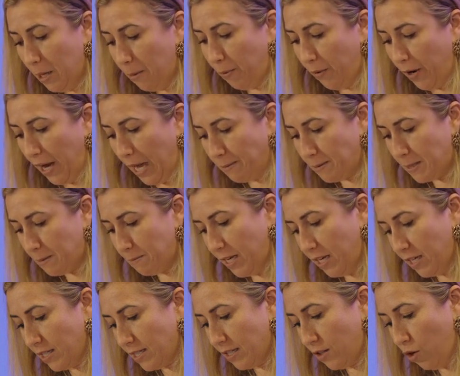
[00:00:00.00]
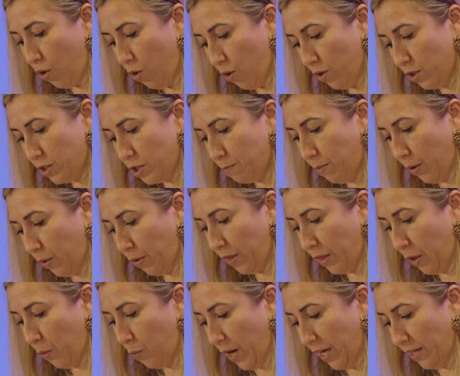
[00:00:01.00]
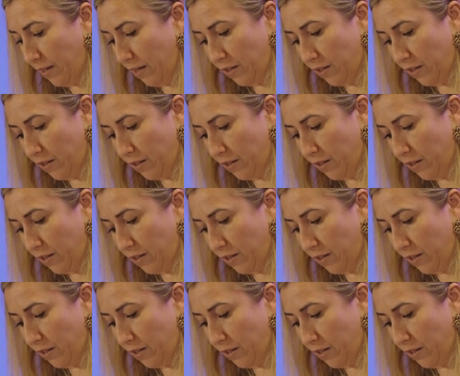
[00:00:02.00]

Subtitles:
perhaps because it holds both the weight